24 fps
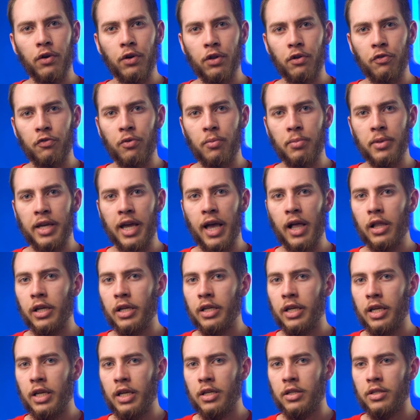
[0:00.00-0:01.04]
further from the L
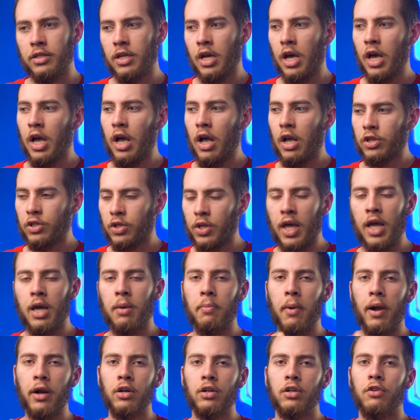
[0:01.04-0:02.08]
E Ds, so that
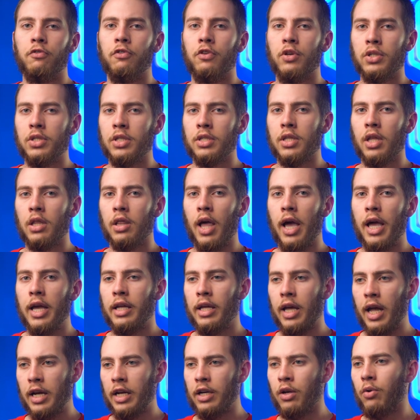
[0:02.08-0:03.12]
it better diffuses the
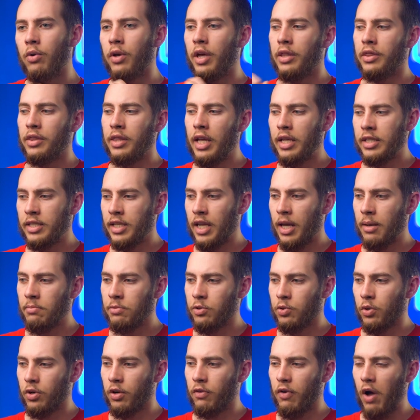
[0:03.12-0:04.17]
light and I don't get that same
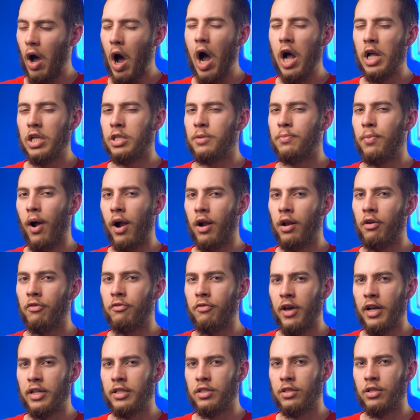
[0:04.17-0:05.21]
sort of hot spot
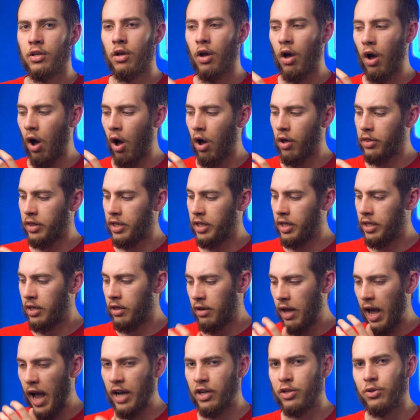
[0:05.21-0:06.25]
effect on
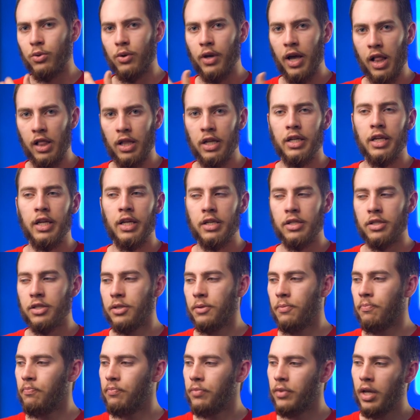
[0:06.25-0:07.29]
the actual L E
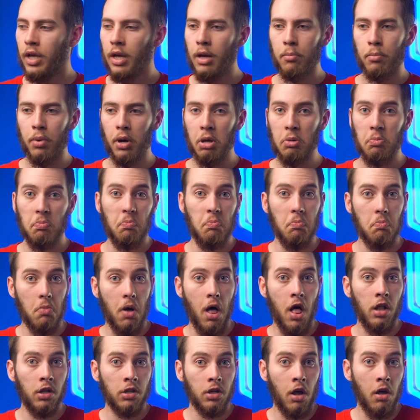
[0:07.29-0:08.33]
Ds. But
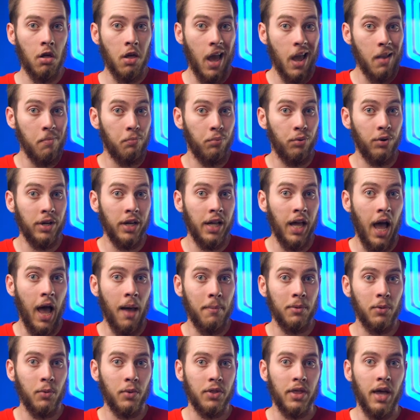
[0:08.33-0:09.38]
all in all, I'm pretty
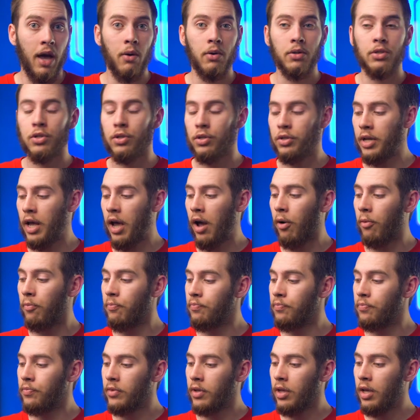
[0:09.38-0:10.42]
happy with how it turned out.
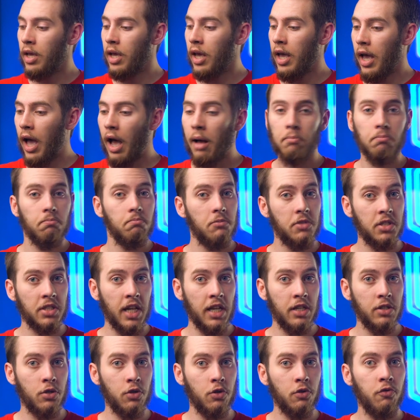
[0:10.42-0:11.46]

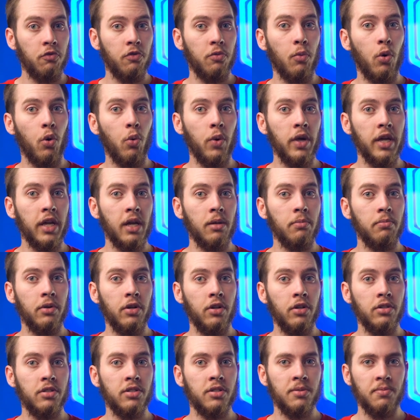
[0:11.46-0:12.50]
Stay tuned for more weekend
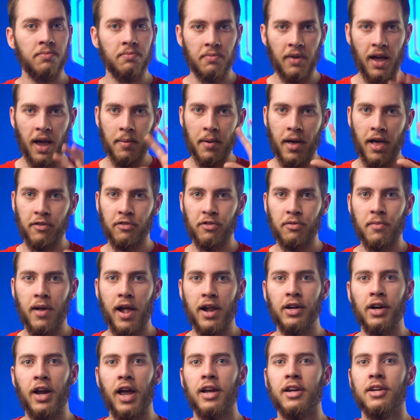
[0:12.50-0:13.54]
builds. I'm Alec from
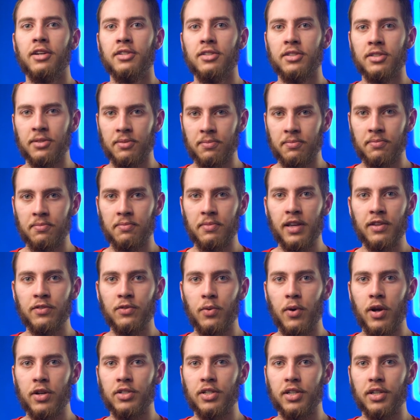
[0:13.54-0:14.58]
MatterHackers. Thanks
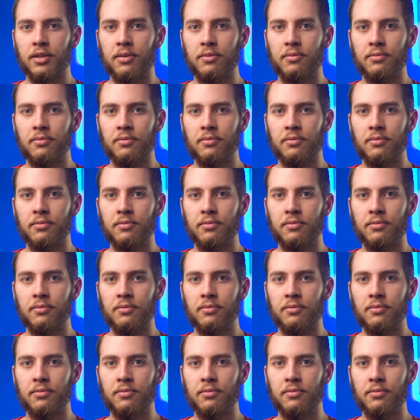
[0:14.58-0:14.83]
for watching.